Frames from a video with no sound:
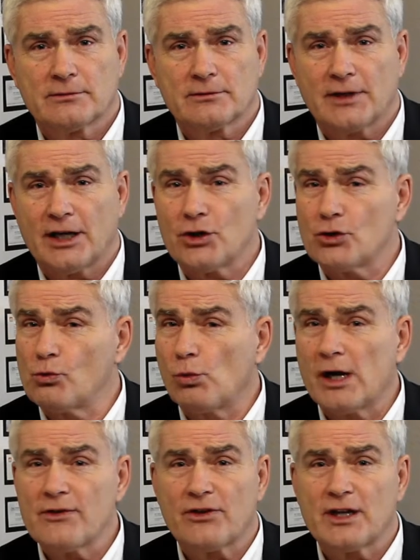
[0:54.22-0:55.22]
they do
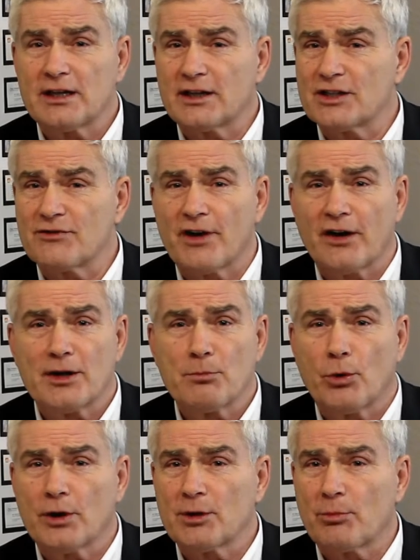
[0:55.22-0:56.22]
one thing that's very
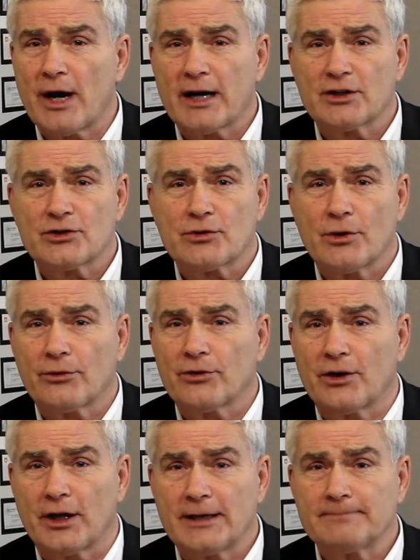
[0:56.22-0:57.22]
important to practice growth
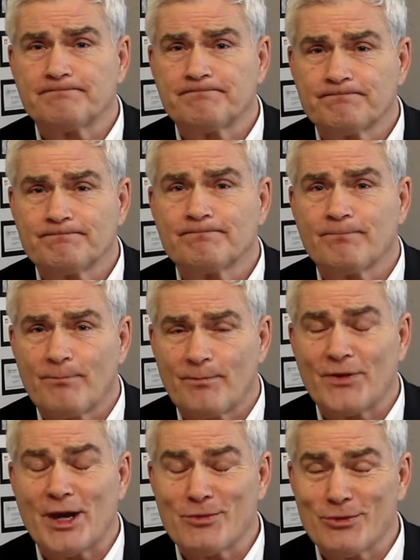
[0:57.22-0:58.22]
today.
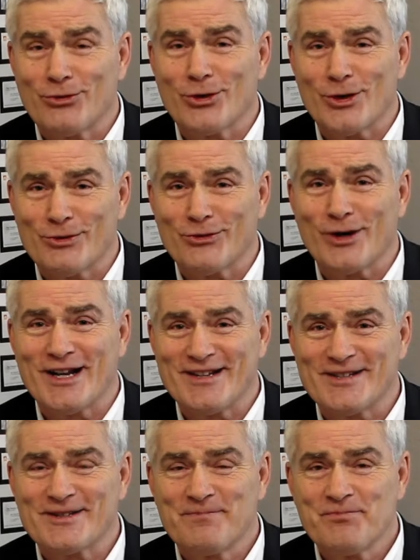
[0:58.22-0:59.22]
They refer their
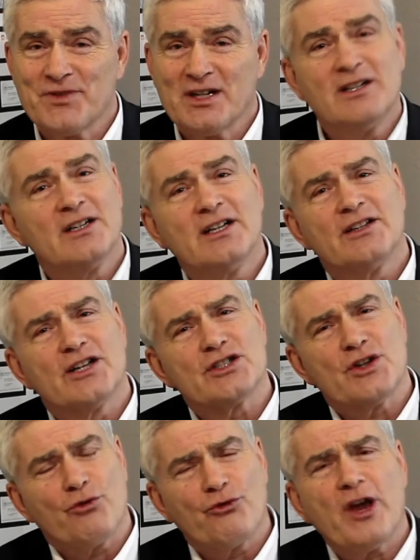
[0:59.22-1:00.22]
friends. There's
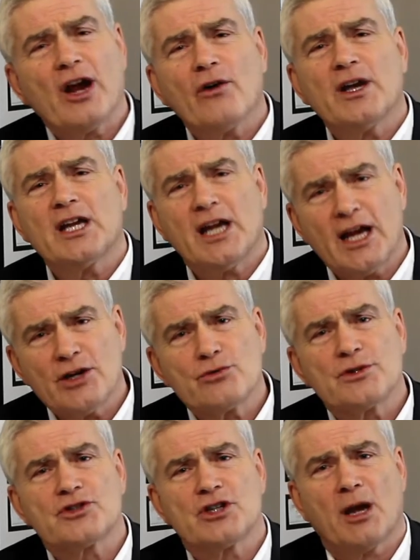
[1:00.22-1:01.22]
a very
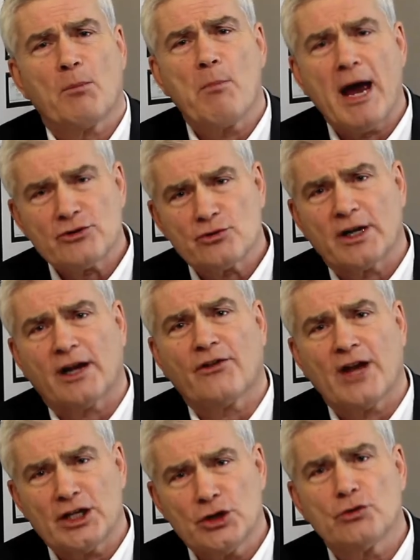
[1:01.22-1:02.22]
interesting metric
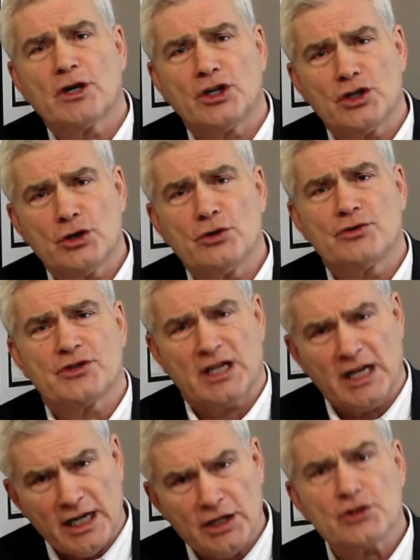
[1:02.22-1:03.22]
that you can use
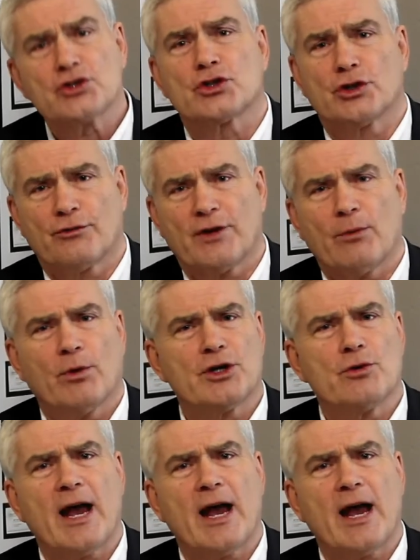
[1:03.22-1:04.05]
in a survey where you